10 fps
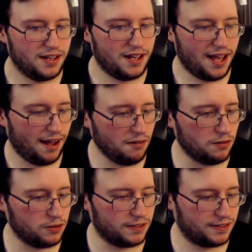How
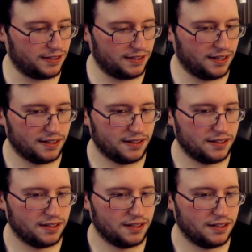old is he?
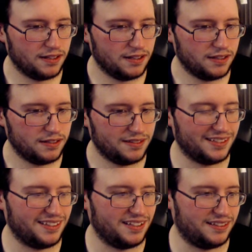
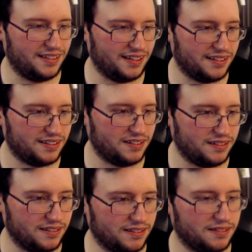66.
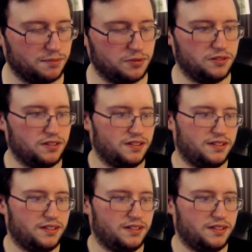Jesus, Bruce.